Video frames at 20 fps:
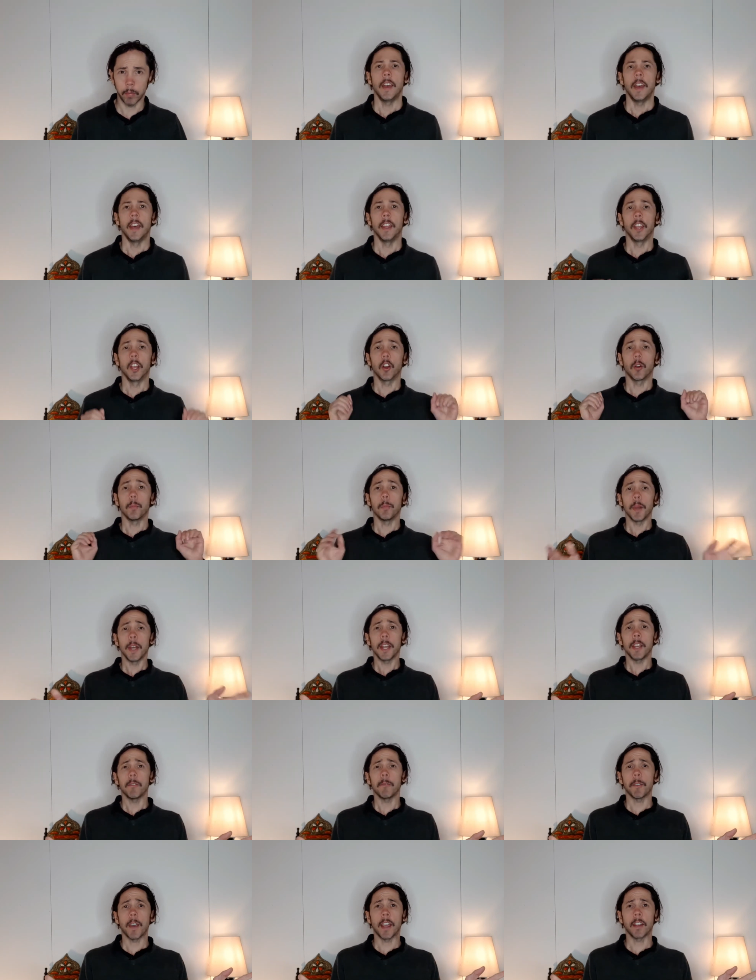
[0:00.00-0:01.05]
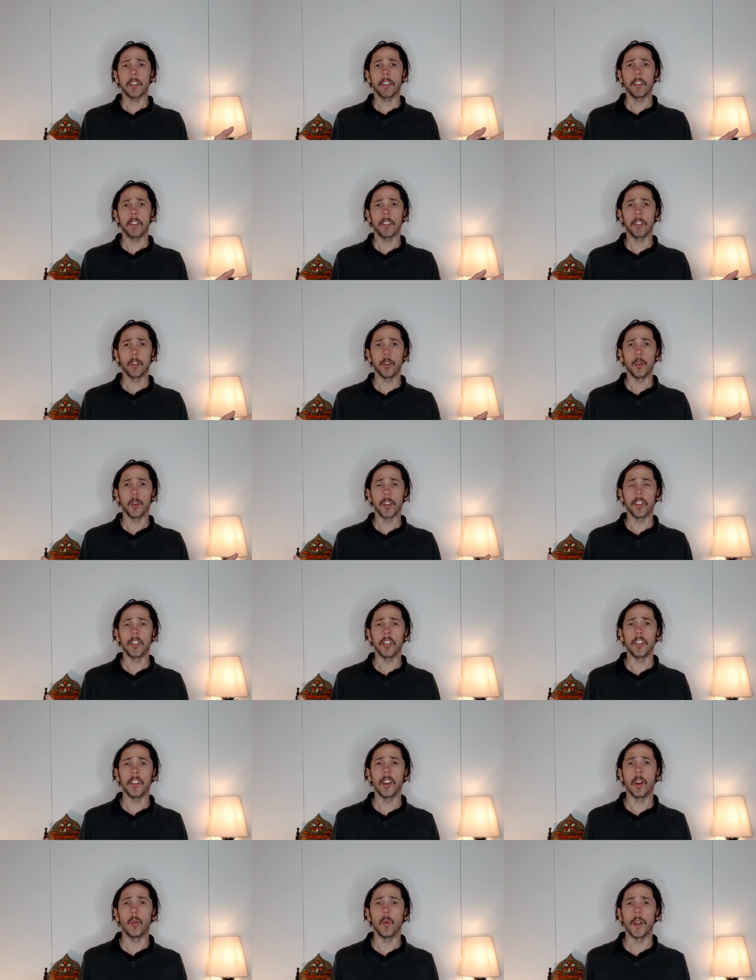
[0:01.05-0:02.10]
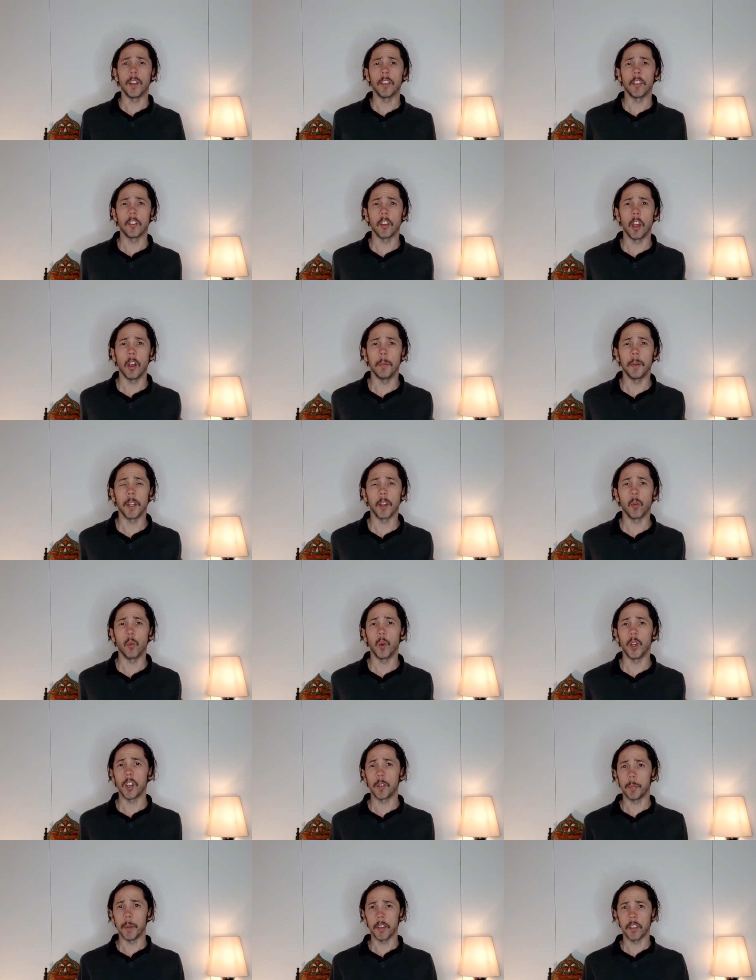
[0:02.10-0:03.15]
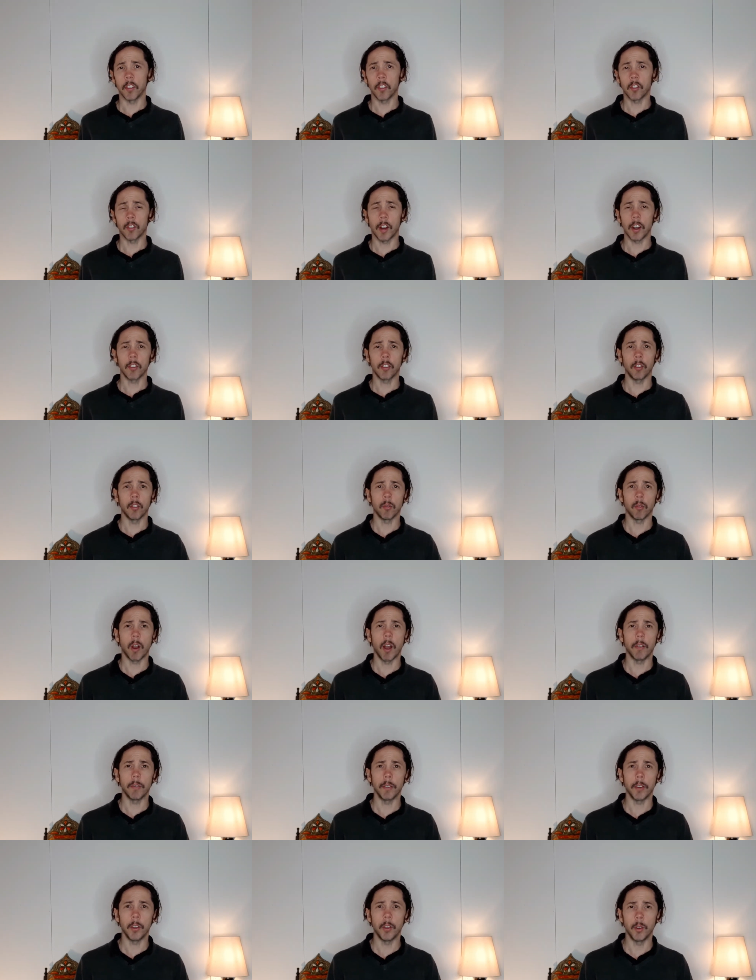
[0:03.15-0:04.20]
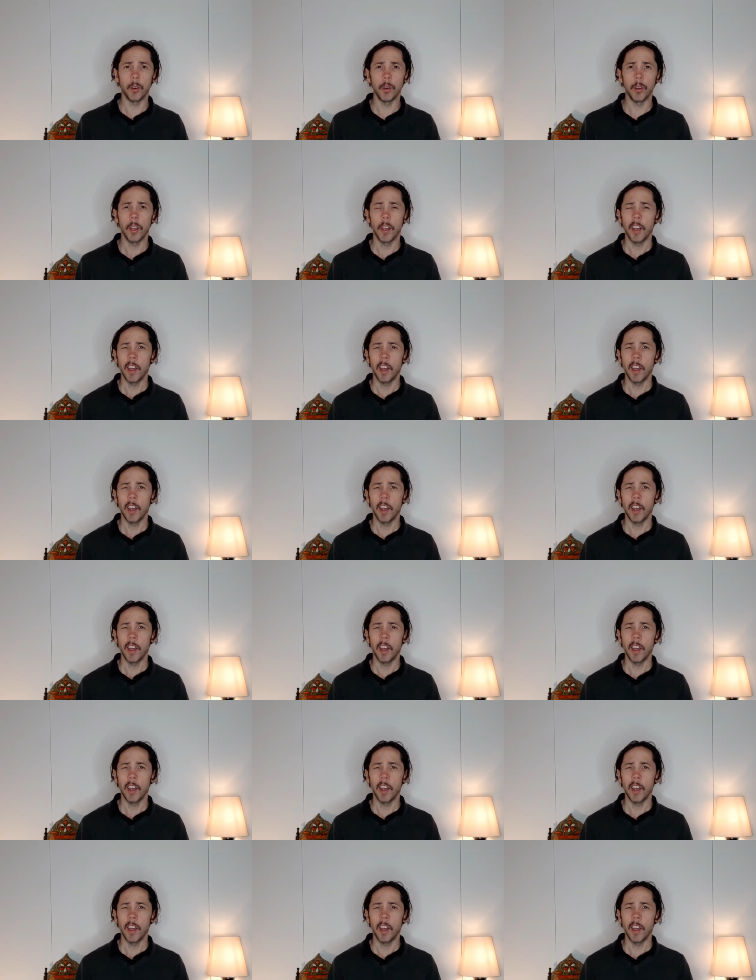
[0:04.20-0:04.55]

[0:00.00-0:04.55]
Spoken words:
And there are many factors to consider when determining which business structure is right for you.